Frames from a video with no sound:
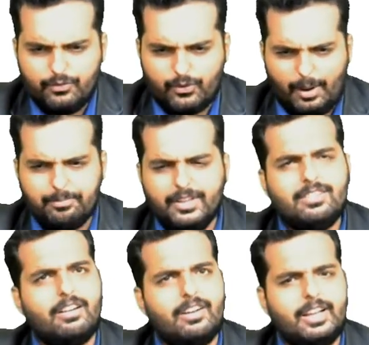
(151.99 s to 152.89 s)
From
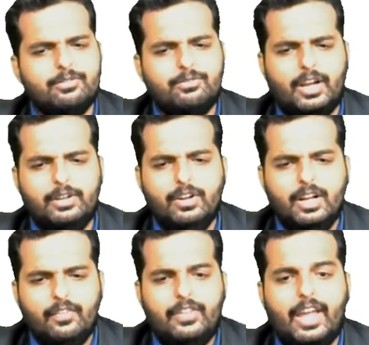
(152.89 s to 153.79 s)
this 105,
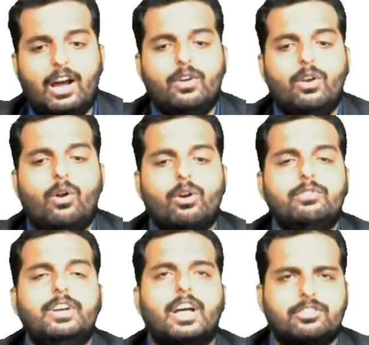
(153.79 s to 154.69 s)
they have a lot
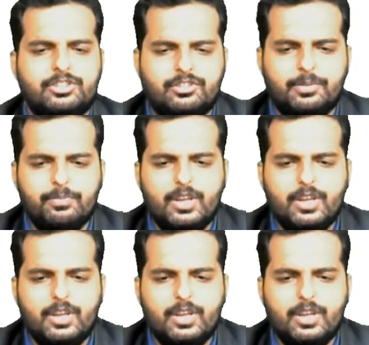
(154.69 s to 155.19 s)
of deductions.